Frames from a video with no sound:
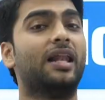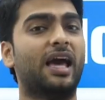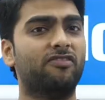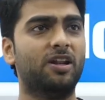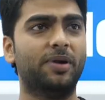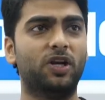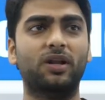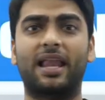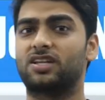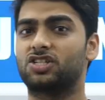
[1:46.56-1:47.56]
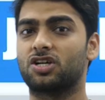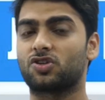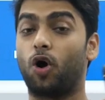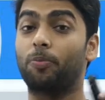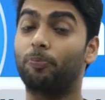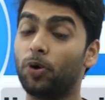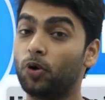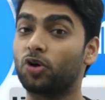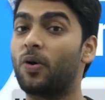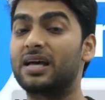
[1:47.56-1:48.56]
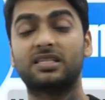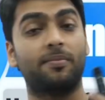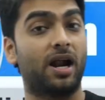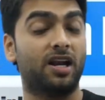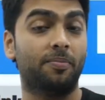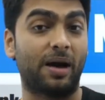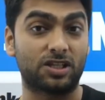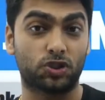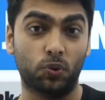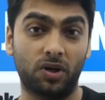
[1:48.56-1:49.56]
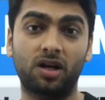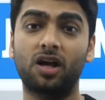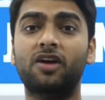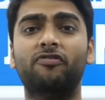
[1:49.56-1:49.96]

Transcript: Like we'll be doing lectures on Pluto as demanded by a student.